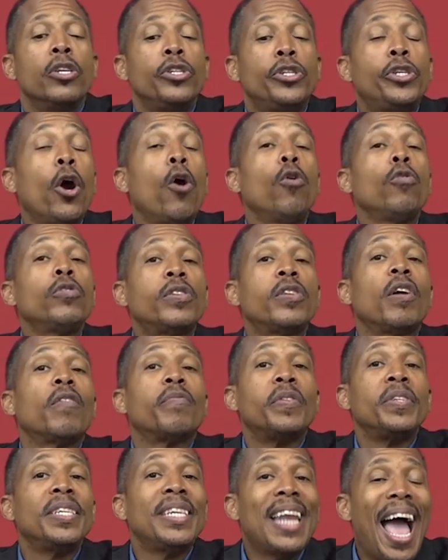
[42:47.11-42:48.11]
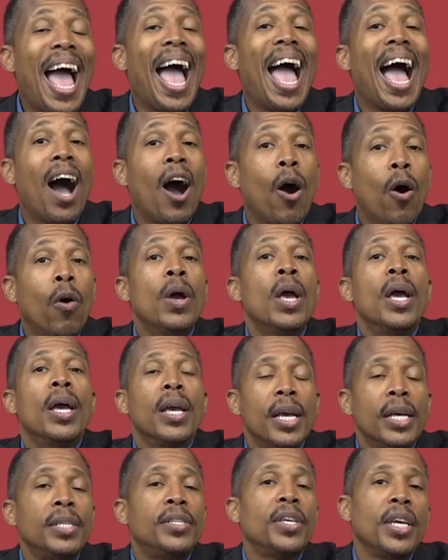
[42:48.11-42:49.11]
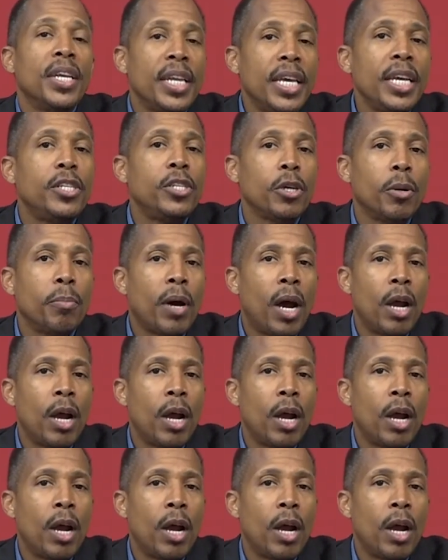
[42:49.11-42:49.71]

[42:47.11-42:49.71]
Joseph now is in Egypt.